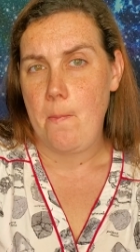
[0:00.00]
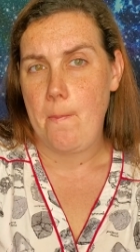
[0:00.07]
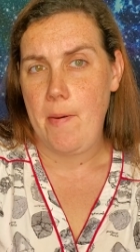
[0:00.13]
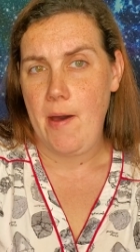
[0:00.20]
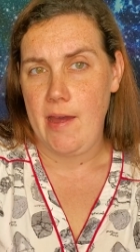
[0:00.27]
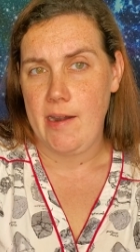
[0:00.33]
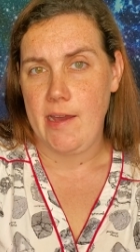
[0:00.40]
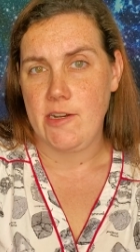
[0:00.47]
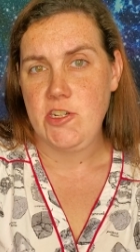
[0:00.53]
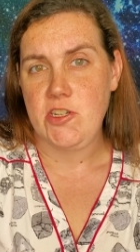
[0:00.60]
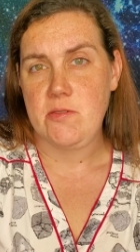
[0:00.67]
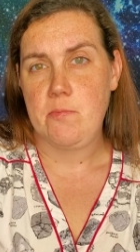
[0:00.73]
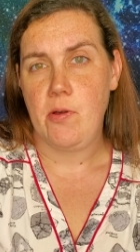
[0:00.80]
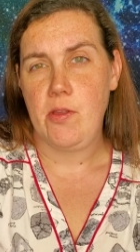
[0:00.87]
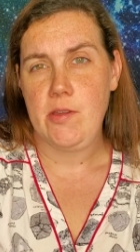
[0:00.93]
but I
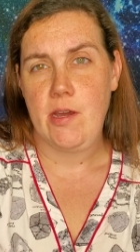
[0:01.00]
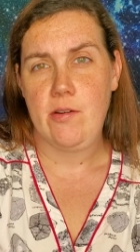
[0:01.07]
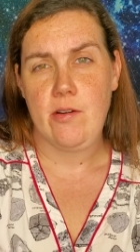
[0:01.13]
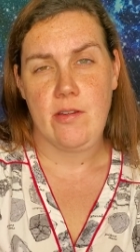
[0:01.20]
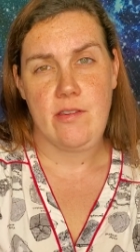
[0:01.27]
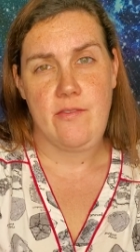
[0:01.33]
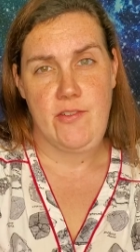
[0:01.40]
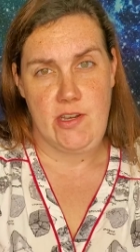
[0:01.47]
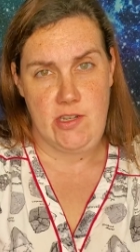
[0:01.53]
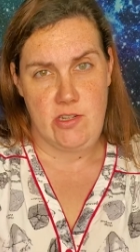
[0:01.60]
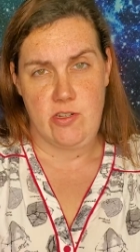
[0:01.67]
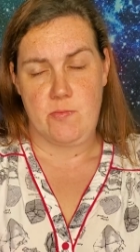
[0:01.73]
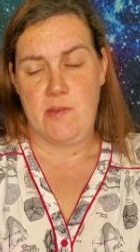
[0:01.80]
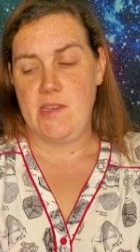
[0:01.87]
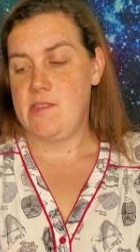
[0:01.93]
just pulled out all the
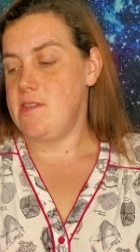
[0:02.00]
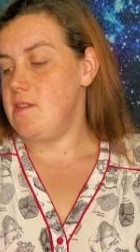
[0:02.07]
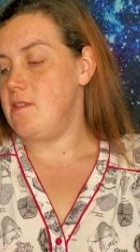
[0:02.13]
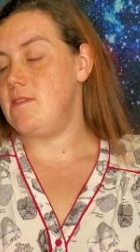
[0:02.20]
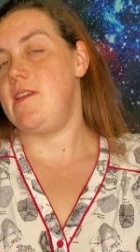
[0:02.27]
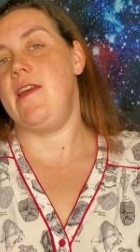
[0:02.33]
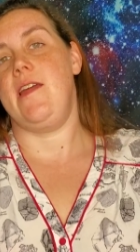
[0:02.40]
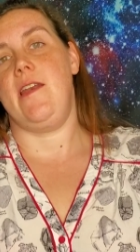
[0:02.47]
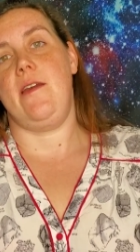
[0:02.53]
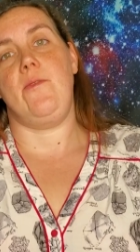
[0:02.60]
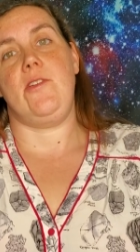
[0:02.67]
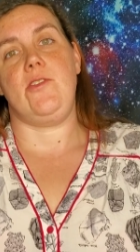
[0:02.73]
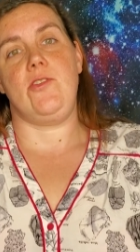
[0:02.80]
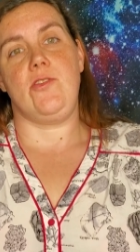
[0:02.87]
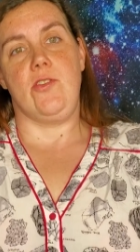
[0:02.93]
vintage pieces and I
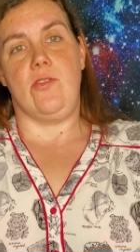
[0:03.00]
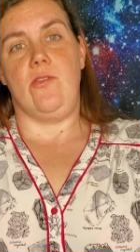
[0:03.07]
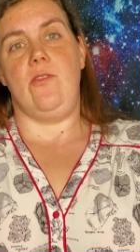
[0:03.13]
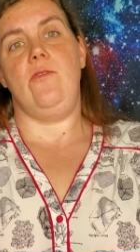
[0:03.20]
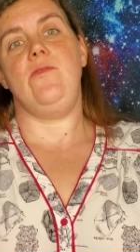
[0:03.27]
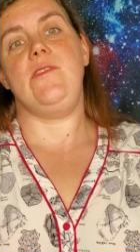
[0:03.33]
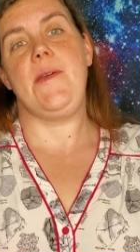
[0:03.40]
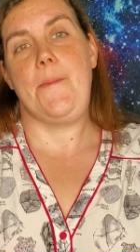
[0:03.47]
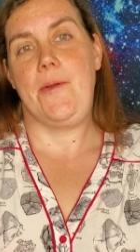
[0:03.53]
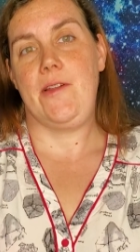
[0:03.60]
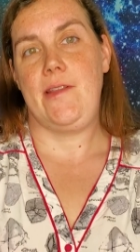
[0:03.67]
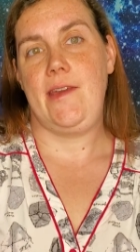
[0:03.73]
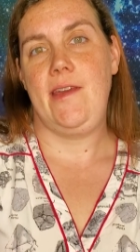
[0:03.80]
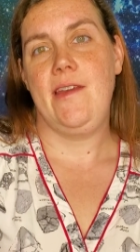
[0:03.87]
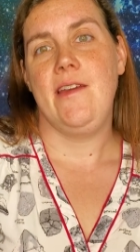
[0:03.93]
wanted to show you those
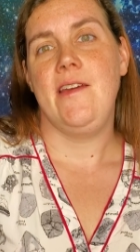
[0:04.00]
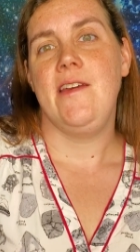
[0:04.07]
separately.